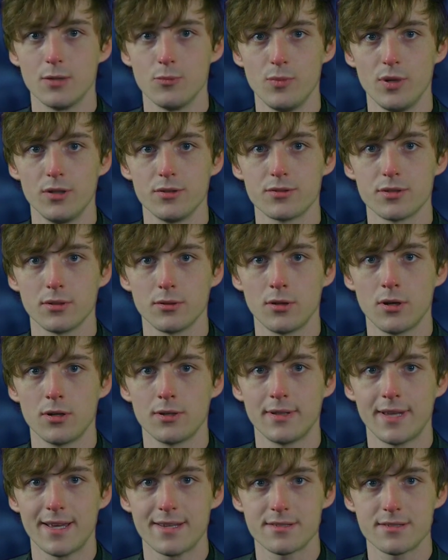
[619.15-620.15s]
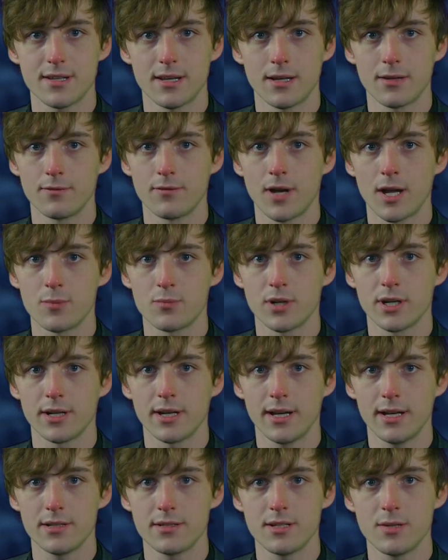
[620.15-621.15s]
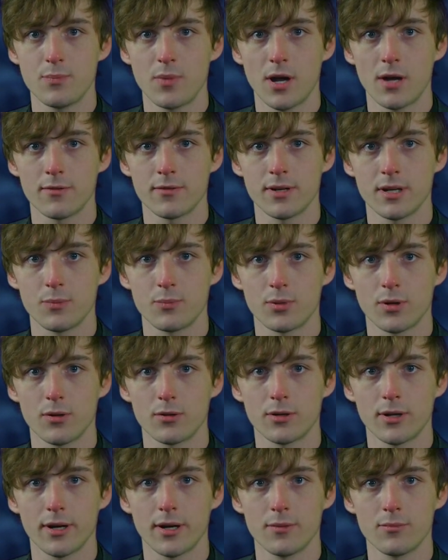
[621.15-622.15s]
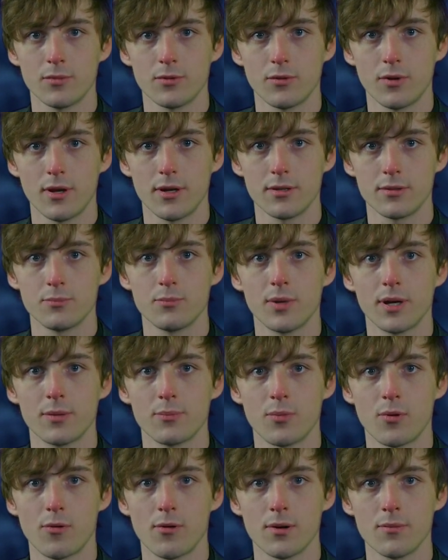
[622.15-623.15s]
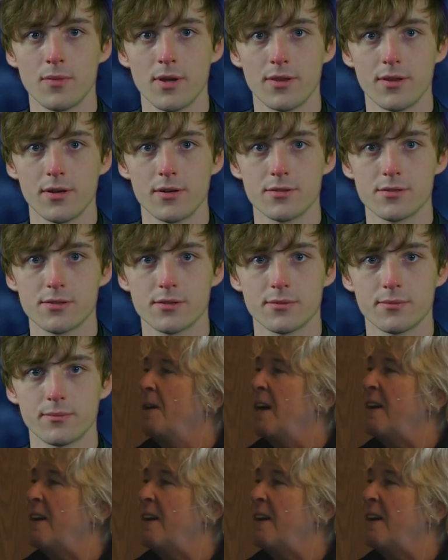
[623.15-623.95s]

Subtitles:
built a long-lasting, vibrant anti-poverty program run by poor mothers.